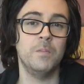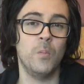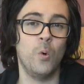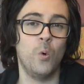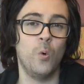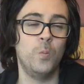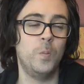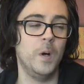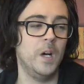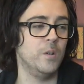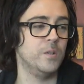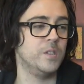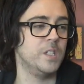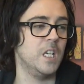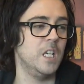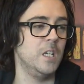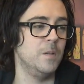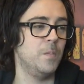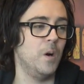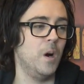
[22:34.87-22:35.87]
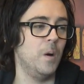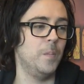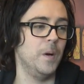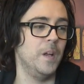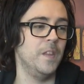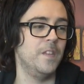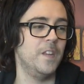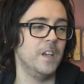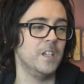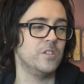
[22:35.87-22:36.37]
mobile to keep
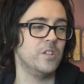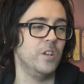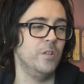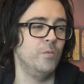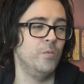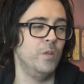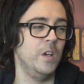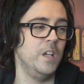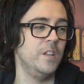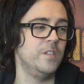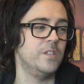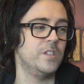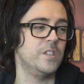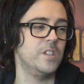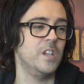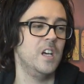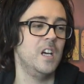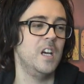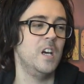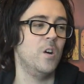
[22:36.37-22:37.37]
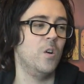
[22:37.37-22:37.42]
up, and things like wraiths